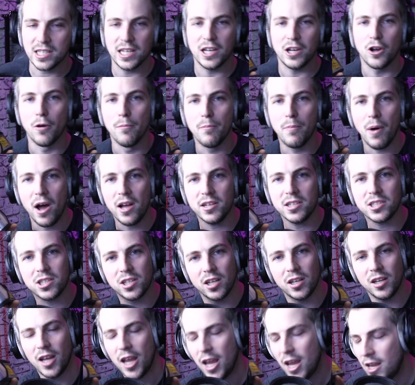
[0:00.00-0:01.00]
combust,
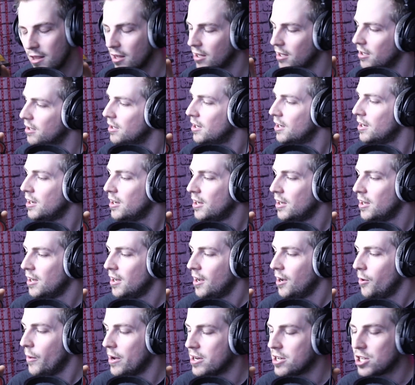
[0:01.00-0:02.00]
either
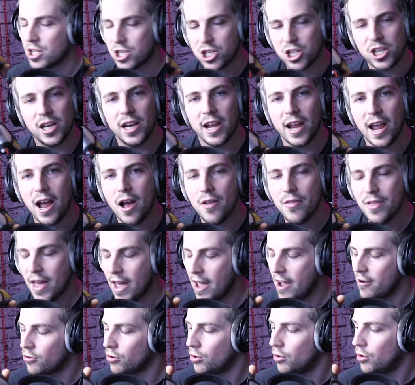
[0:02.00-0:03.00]
when just chilling out there
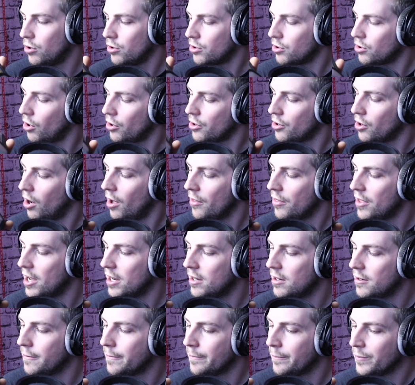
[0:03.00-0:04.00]
or not,
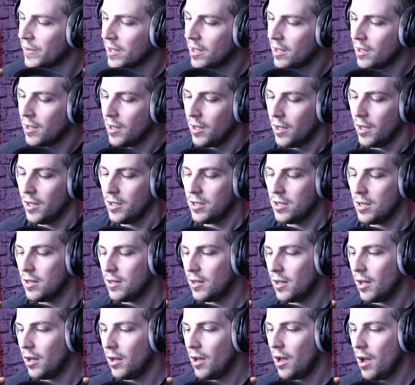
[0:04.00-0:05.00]
then
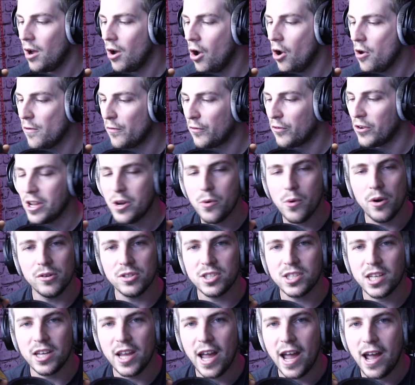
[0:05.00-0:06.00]
hopefully it won't
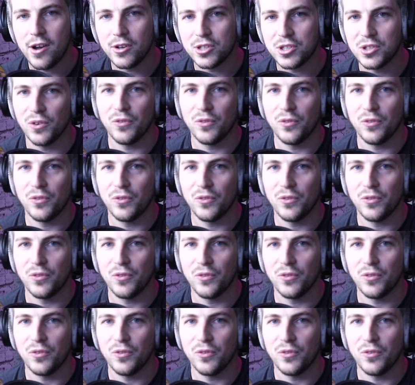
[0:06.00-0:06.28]
set your house on